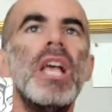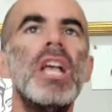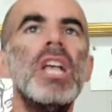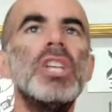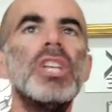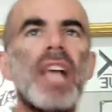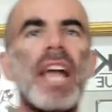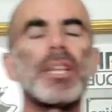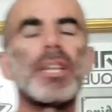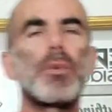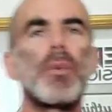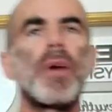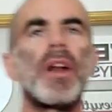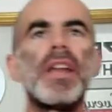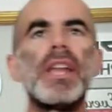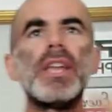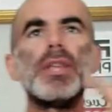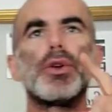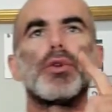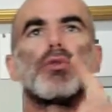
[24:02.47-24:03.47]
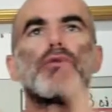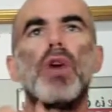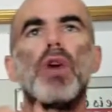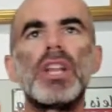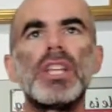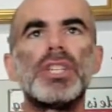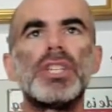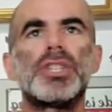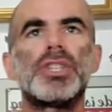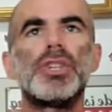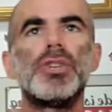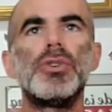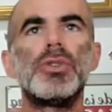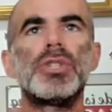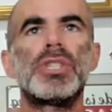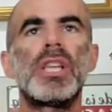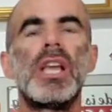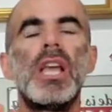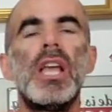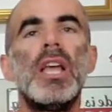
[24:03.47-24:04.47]
so I had to wear either running
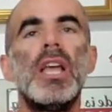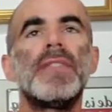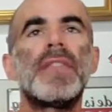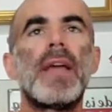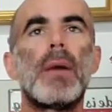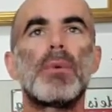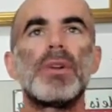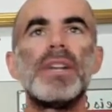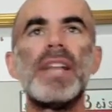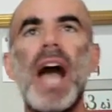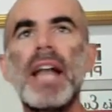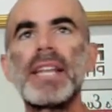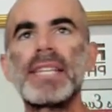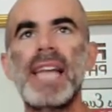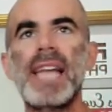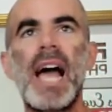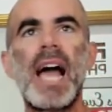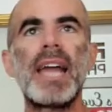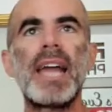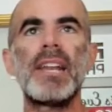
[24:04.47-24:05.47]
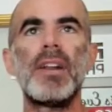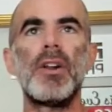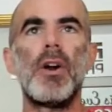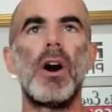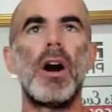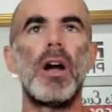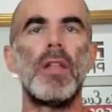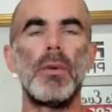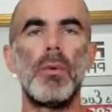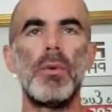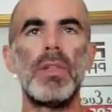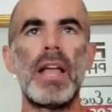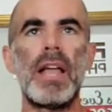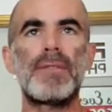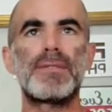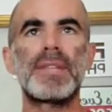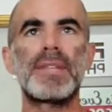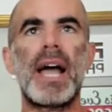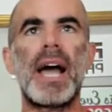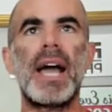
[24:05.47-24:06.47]
shoes that were not tied at all on the
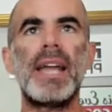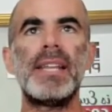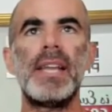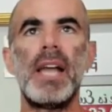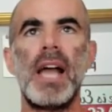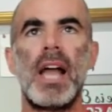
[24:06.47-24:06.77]
left side.